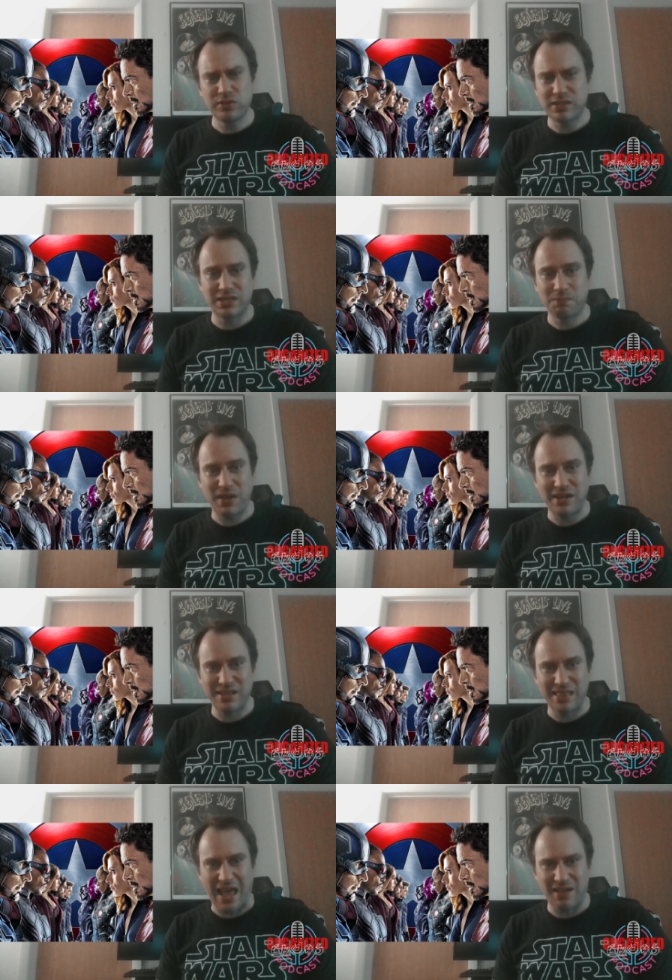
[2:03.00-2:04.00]
to
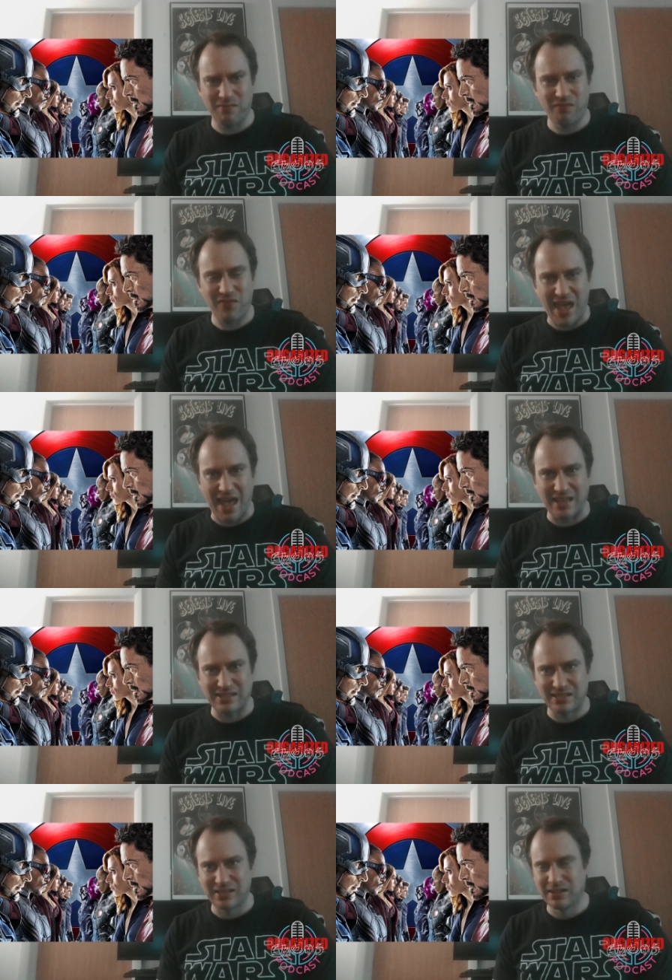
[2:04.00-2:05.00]
spending that
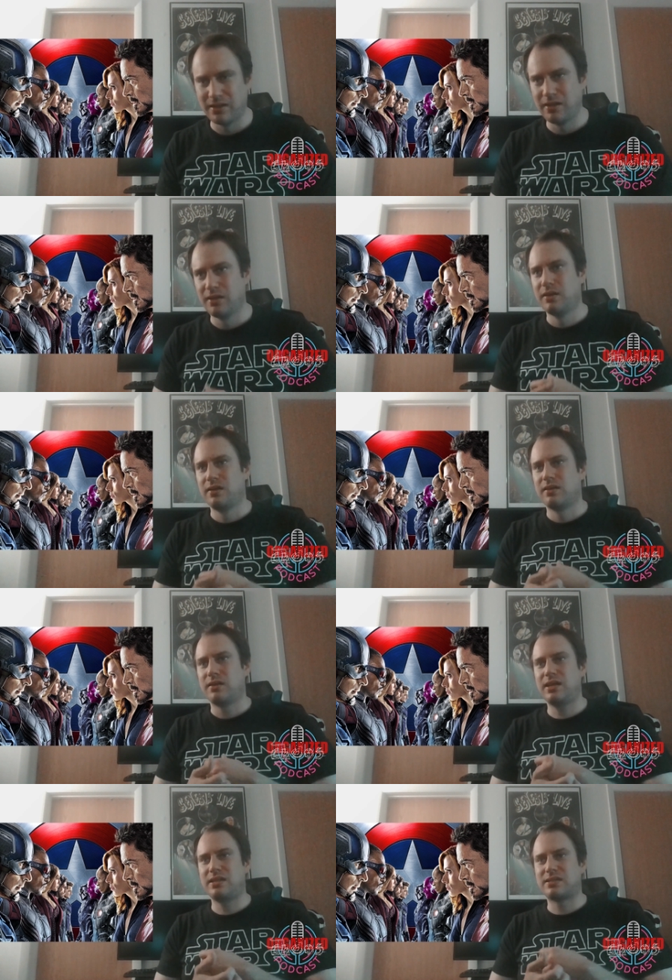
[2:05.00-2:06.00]
fast.
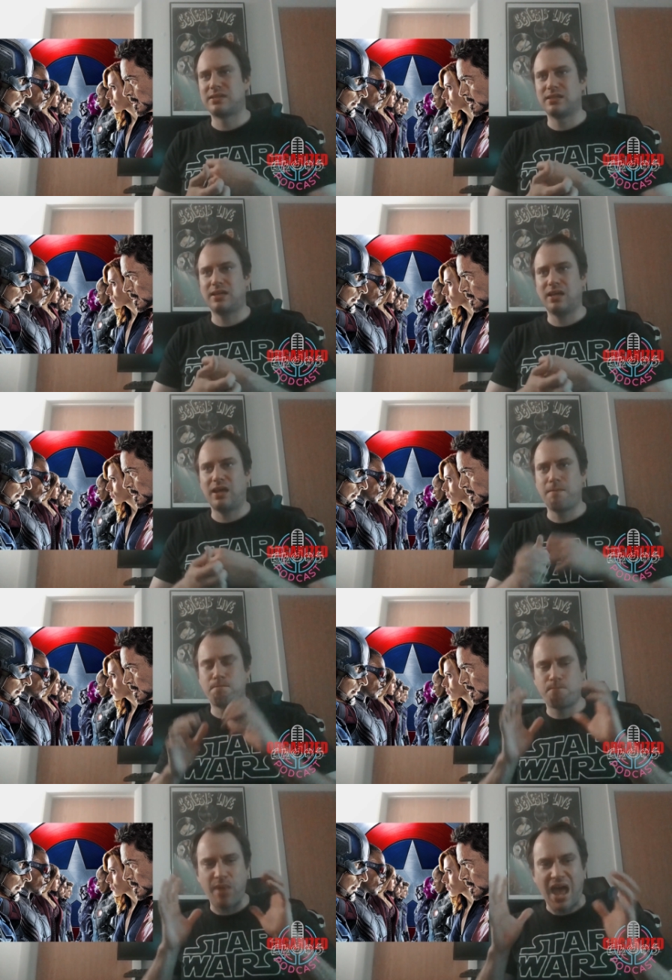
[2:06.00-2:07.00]
It's a
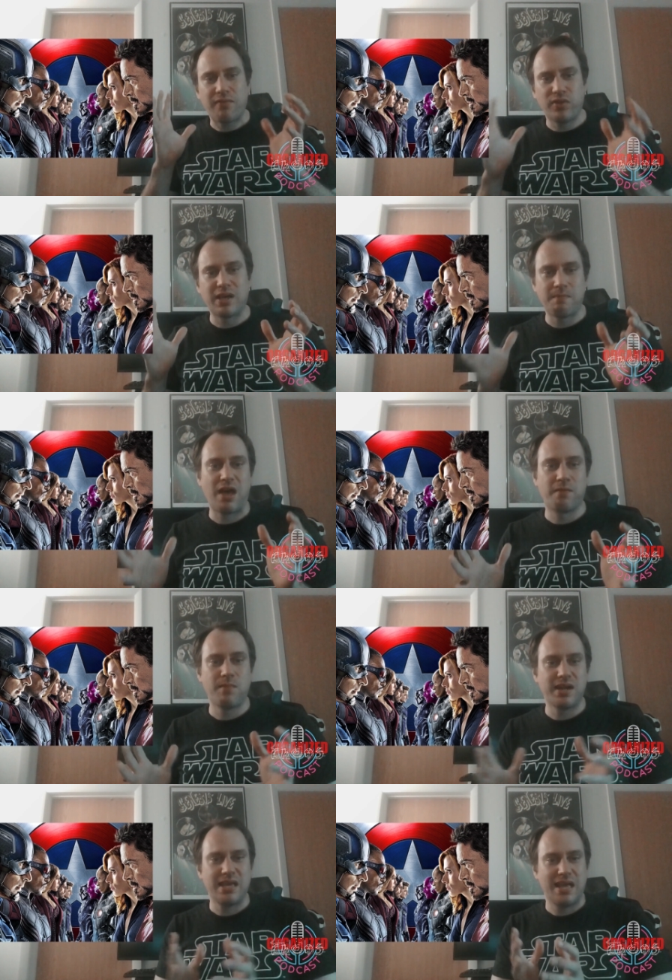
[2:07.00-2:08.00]
baffling amount of
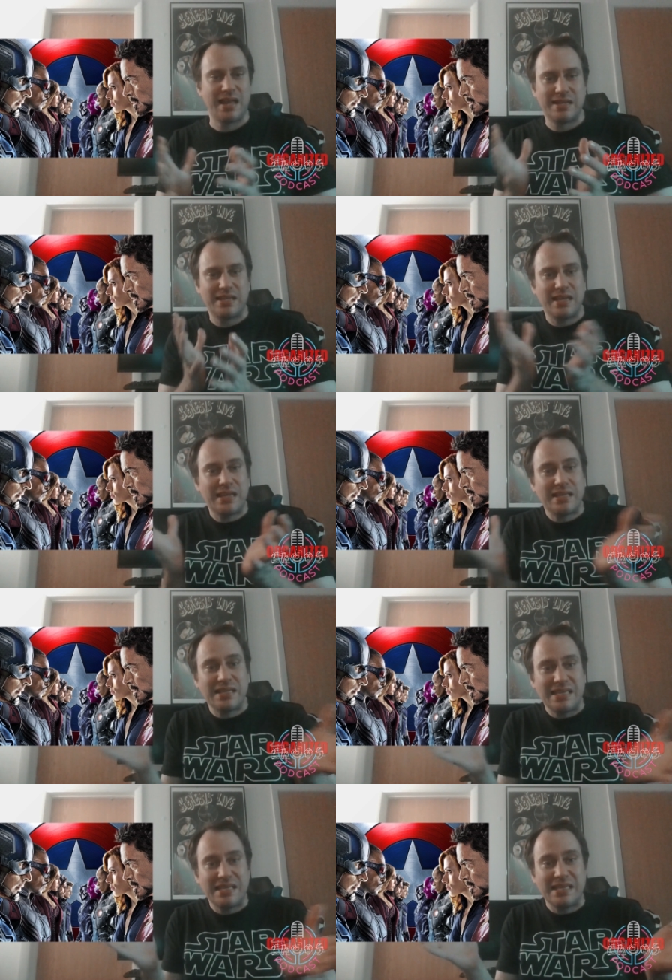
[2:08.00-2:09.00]
money, and
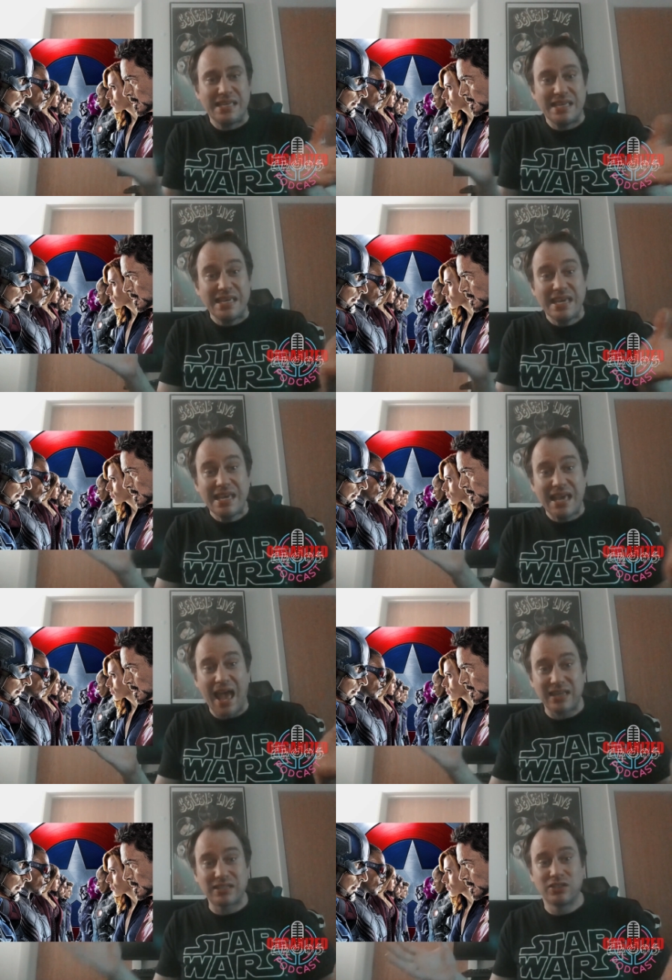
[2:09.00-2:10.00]
he
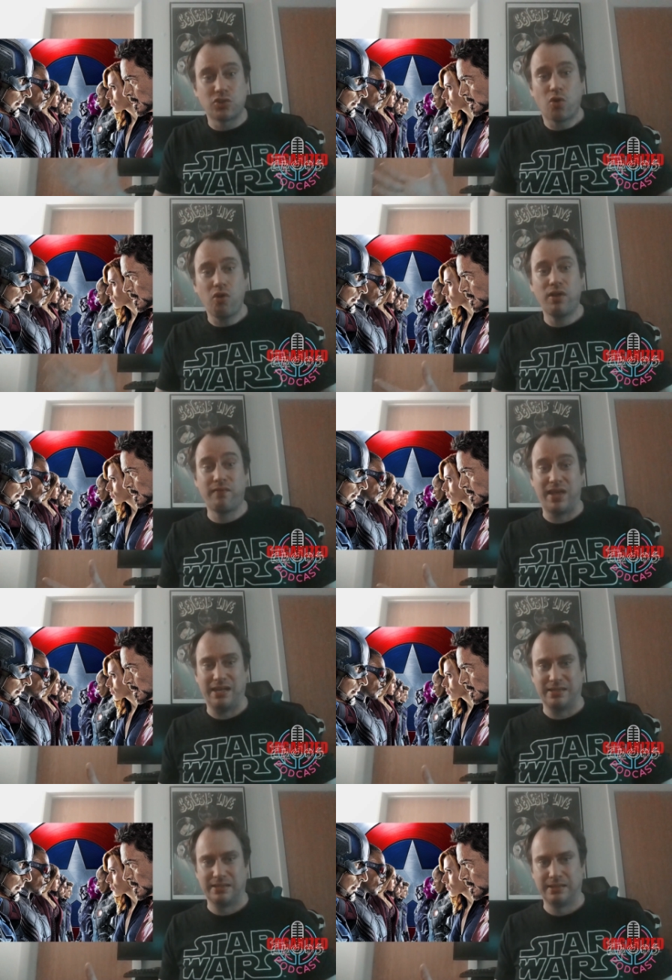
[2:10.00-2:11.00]
has control of
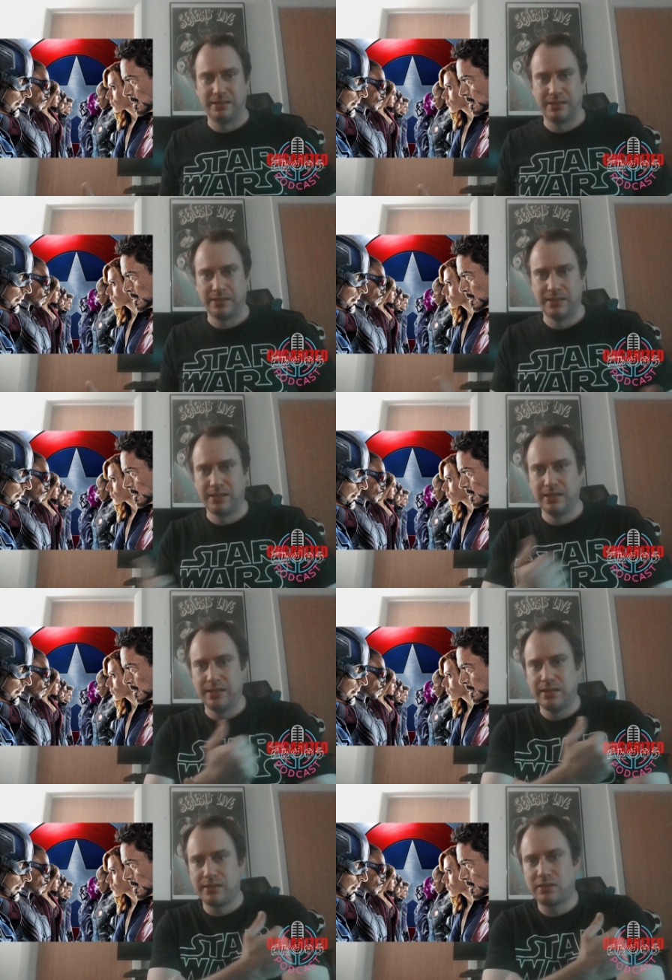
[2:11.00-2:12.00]
it.
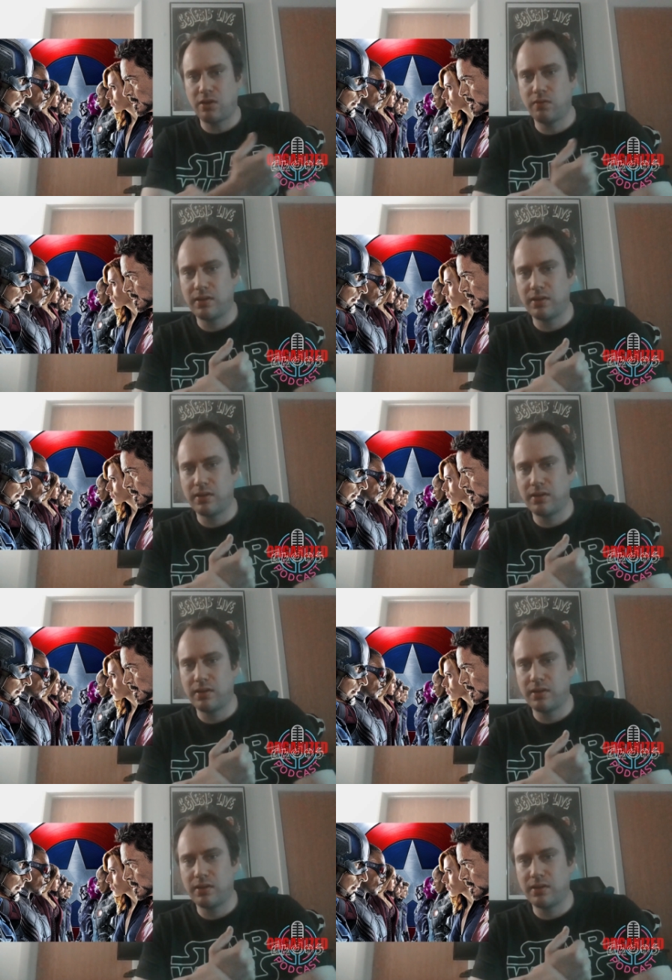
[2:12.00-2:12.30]
So,